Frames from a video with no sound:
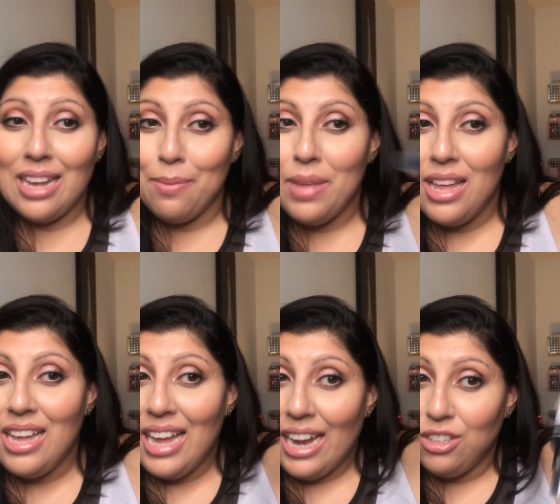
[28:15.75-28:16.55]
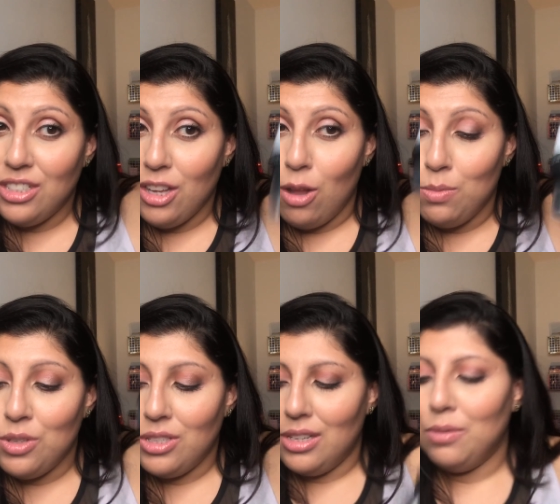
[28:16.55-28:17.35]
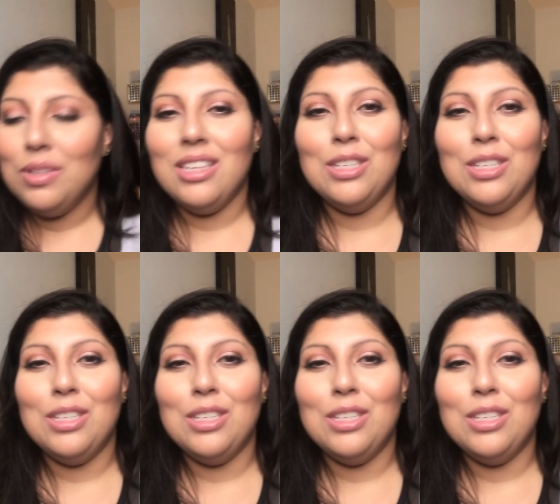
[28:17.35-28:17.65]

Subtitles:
I am actually almost done with